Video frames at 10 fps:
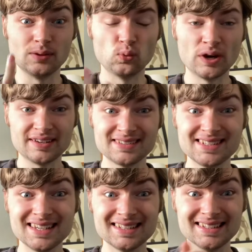Which
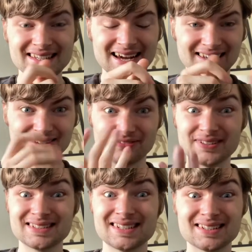Disney
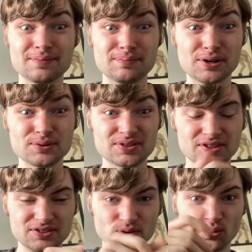elephant is the most
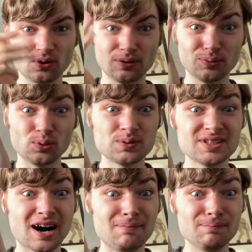adorable?
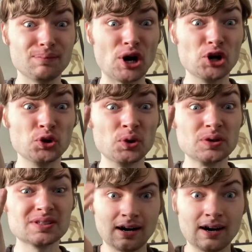Dumbo,
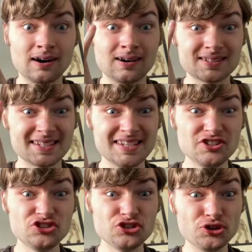Hearty
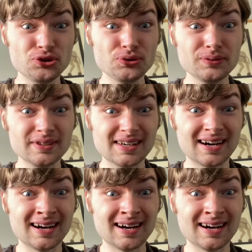Jr.